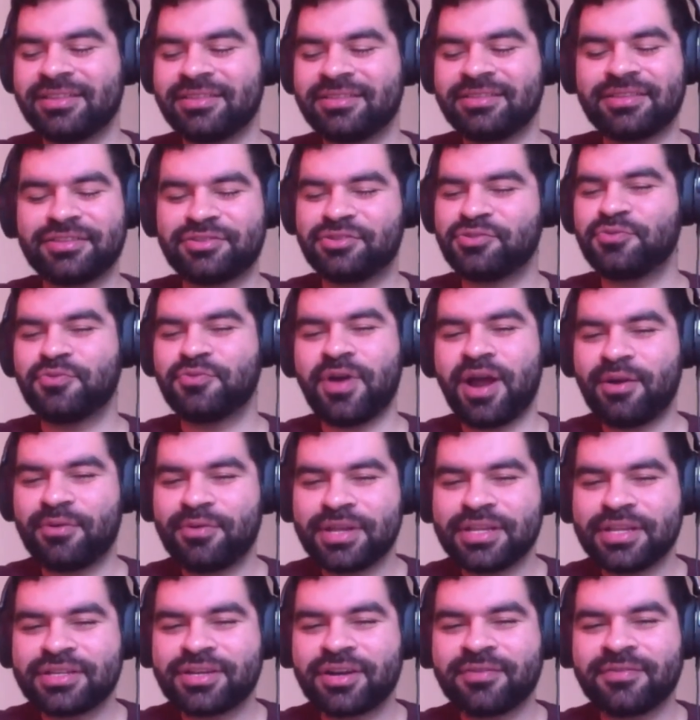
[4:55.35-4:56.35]
the 2-hour
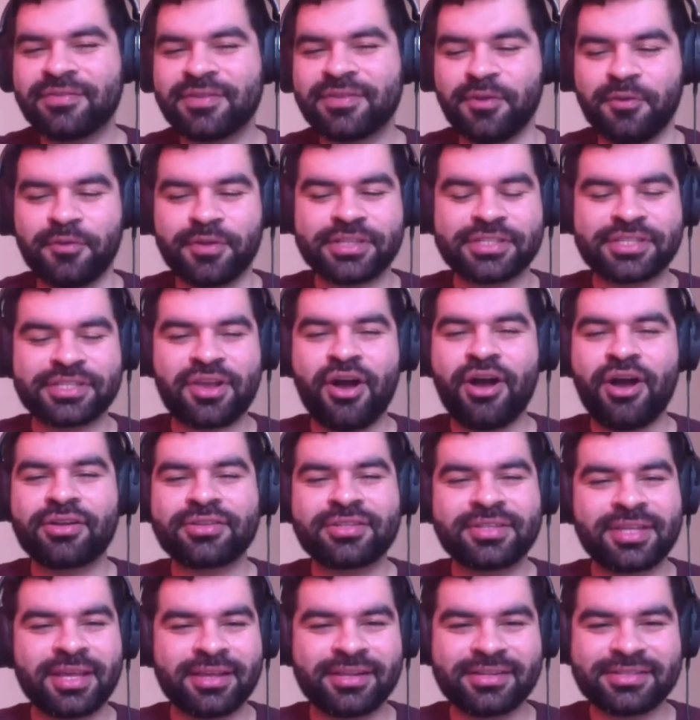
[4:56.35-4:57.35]
interview, it's
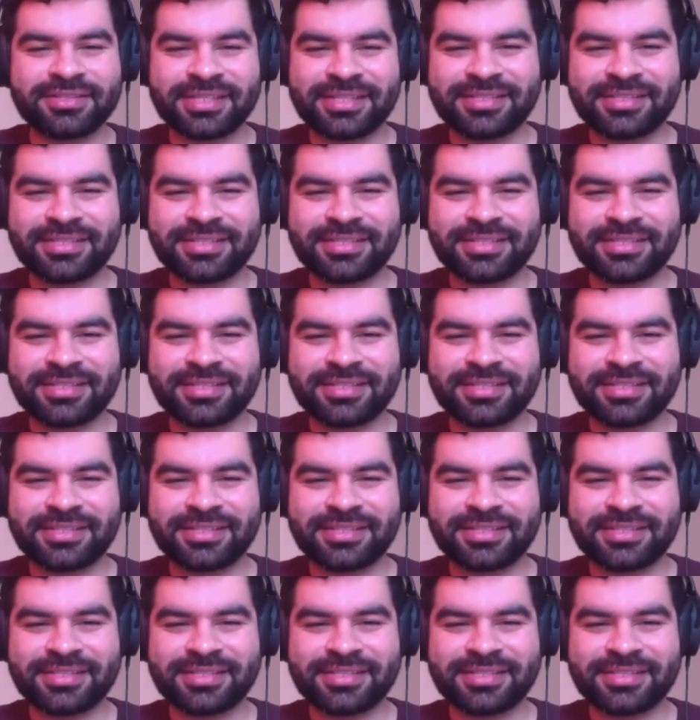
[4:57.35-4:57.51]
cocktails,